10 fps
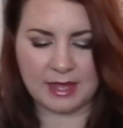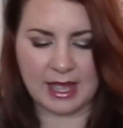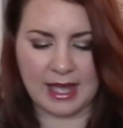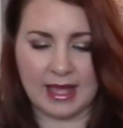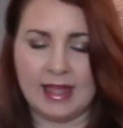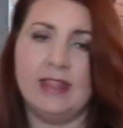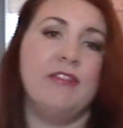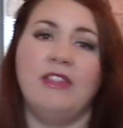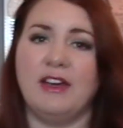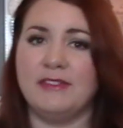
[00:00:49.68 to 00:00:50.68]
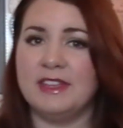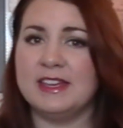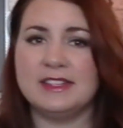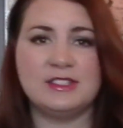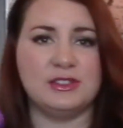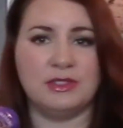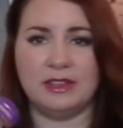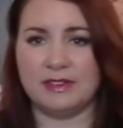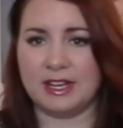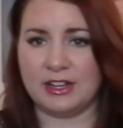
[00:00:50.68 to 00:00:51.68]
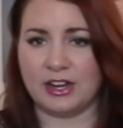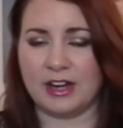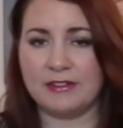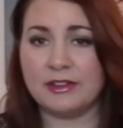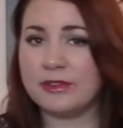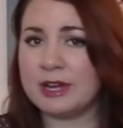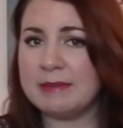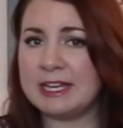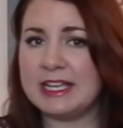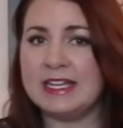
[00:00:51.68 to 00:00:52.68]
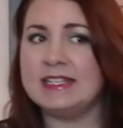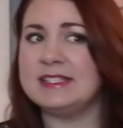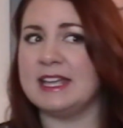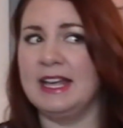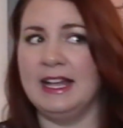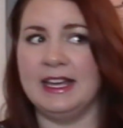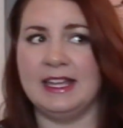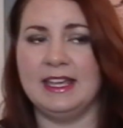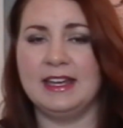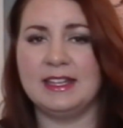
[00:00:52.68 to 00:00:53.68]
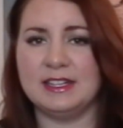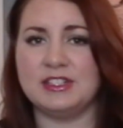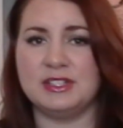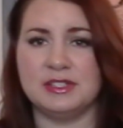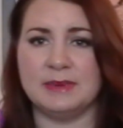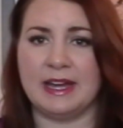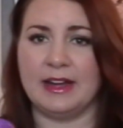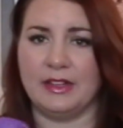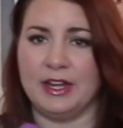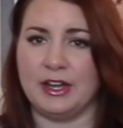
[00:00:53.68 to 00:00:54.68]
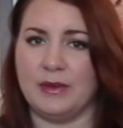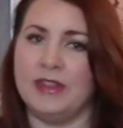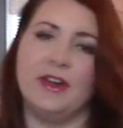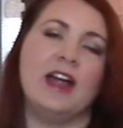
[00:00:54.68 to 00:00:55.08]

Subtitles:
I love this. You leave it in your hair for 3 minutes and it conditions my hair like no other.